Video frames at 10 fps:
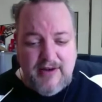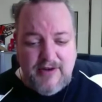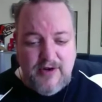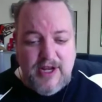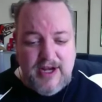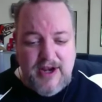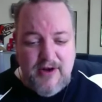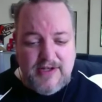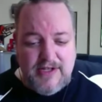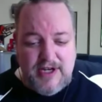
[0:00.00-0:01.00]
do get a
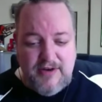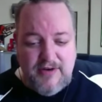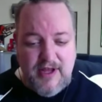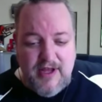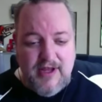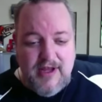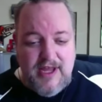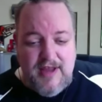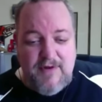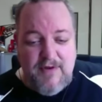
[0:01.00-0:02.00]
notice and you
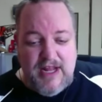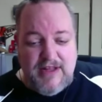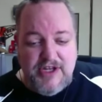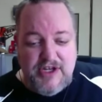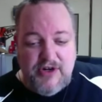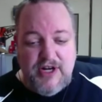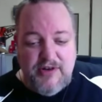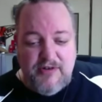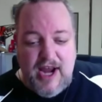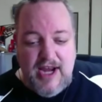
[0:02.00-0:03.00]
if you think that you're in the
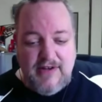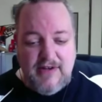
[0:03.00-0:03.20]
right